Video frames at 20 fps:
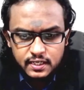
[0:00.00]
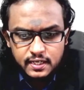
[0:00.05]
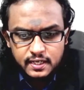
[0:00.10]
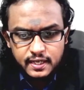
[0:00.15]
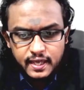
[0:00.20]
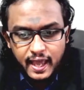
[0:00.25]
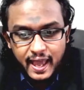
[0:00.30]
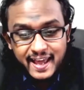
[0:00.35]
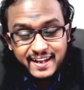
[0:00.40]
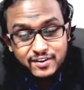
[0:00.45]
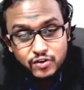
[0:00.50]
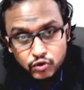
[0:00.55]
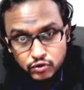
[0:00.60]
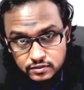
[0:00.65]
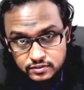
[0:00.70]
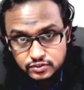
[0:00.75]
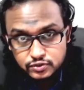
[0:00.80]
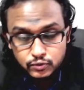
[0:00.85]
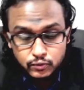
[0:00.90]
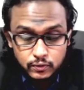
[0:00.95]
And
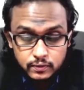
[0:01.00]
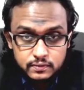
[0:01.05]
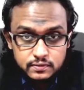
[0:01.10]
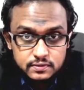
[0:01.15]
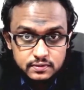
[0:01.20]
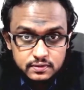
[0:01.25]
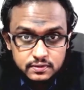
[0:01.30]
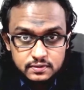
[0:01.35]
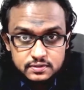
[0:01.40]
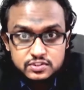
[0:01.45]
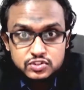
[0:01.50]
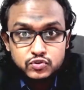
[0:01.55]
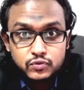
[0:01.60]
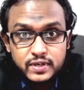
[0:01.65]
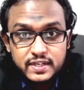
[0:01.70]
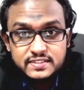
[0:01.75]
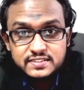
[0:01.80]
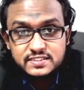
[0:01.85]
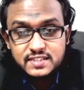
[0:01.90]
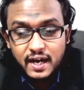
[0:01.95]
also,
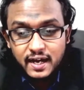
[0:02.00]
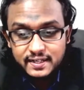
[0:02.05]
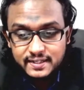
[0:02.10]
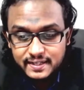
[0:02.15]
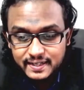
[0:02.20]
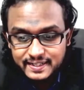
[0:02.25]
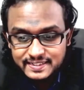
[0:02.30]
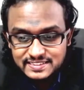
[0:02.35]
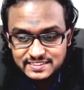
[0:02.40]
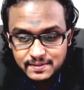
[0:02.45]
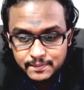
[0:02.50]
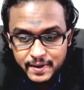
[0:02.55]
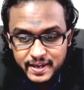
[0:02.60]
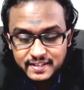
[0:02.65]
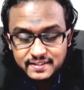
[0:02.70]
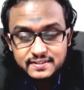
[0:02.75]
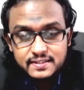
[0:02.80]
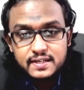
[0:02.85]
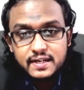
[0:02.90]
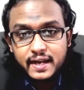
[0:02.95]
students underestimate
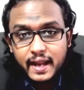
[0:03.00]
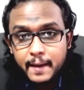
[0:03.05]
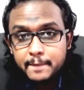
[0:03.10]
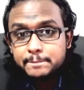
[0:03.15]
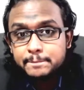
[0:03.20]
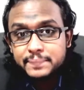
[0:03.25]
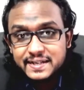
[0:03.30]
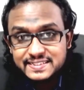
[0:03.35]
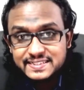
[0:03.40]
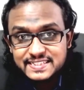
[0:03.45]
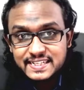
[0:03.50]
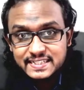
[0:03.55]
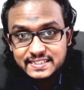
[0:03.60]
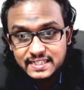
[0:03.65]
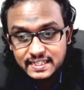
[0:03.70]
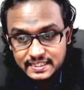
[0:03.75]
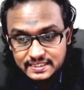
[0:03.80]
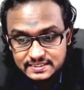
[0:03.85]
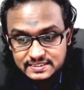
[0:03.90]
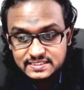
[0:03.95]
the RAP project
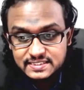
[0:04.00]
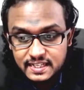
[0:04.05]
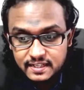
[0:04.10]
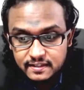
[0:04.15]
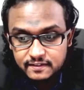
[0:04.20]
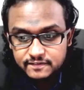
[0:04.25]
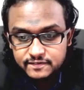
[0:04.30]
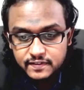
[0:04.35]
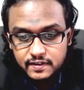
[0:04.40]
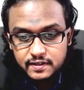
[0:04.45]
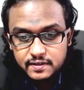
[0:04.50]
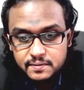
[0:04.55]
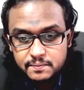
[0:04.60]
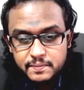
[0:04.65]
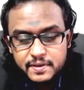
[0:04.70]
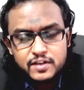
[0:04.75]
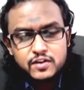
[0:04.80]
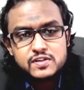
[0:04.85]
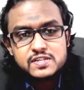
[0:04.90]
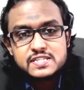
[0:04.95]
itself
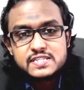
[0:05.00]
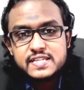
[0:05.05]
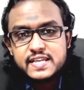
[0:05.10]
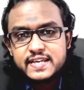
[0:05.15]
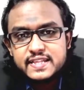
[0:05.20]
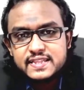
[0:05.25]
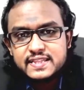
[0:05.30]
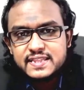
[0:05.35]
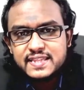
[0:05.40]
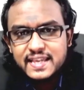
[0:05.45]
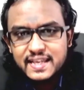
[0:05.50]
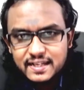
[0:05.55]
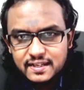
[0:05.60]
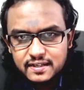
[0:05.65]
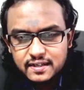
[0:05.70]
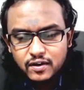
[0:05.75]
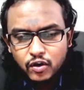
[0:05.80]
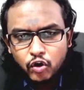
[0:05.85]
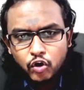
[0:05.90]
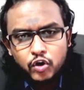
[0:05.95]
because they think,
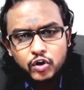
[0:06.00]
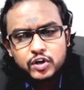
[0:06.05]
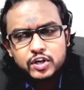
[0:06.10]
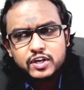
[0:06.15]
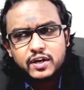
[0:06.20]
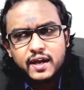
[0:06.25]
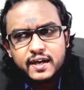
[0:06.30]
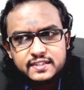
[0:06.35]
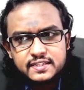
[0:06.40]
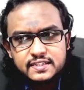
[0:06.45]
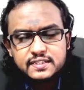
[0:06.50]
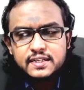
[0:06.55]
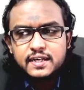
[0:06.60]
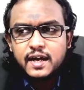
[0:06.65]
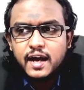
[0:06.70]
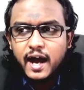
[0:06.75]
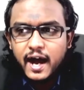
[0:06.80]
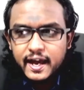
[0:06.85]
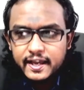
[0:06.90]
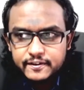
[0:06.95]
or rather,
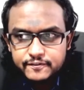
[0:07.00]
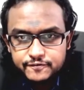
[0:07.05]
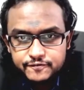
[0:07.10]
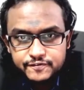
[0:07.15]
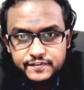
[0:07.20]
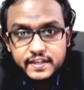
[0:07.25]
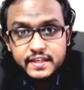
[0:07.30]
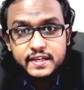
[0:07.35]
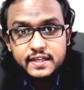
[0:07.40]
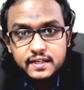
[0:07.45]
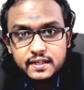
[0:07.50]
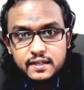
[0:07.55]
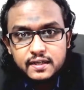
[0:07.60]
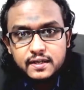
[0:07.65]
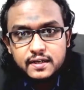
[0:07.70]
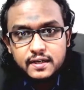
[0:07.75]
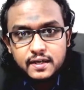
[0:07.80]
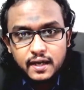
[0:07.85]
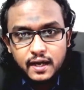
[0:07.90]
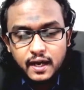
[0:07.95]
I feel
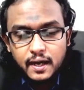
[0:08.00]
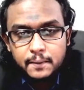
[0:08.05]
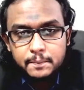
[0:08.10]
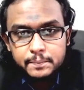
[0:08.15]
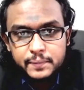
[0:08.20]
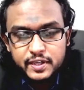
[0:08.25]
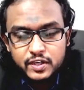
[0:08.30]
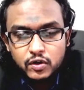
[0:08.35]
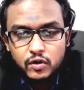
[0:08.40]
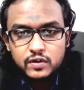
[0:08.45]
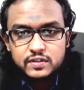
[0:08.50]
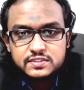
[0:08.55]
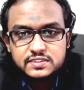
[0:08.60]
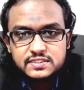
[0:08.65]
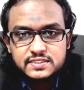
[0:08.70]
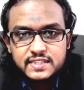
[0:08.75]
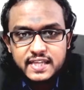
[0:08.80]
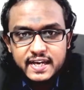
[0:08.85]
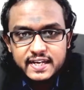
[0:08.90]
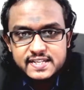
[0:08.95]
because
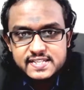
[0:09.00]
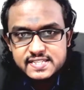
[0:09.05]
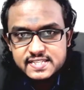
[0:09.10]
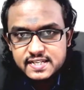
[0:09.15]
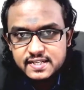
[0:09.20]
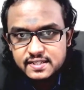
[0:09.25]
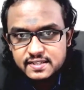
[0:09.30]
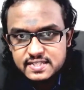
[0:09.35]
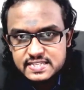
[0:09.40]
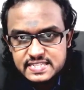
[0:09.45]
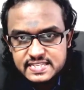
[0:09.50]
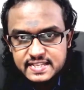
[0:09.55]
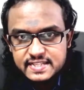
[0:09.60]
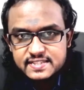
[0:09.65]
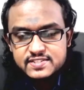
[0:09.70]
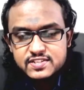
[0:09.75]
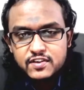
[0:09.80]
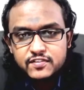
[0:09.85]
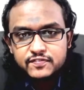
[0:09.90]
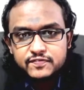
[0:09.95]
there is a sense
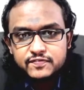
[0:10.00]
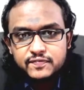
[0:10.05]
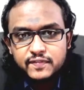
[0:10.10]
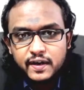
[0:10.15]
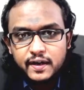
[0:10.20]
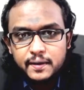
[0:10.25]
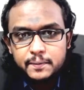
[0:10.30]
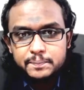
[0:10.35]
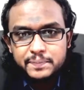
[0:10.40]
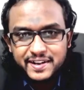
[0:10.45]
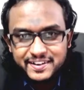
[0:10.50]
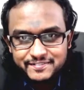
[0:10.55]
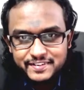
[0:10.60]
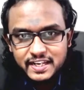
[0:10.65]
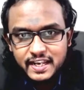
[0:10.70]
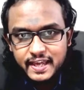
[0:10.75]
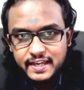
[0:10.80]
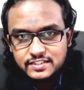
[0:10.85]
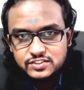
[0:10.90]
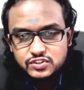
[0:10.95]
of
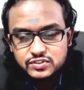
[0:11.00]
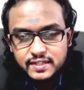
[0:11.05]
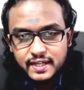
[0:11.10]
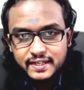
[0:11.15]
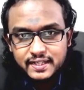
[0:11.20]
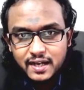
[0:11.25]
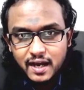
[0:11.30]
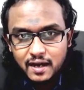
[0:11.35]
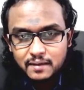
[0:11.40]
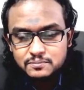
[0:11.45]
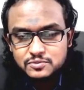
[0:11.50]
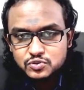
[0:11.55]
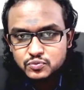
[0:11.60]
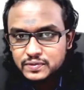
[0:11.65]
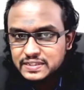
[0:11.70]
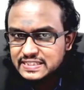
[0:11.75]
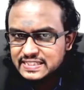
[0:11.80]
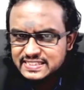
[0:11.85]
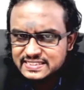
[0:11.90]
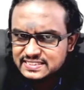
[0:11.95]
privilege that comes with
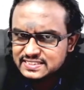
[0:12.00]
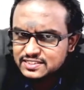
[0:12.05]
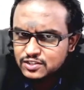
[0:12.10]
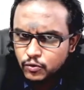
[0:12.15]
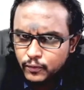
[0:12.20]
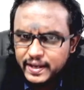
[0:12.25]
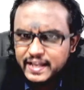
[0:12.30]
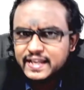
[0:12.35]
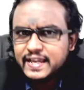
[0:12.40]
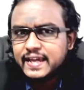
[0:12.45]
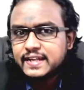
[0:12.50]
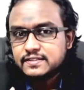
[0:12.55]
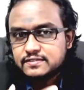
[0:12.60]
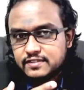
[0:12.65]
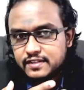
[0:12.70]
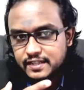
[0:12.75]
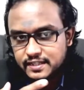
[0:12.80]
this quick entry.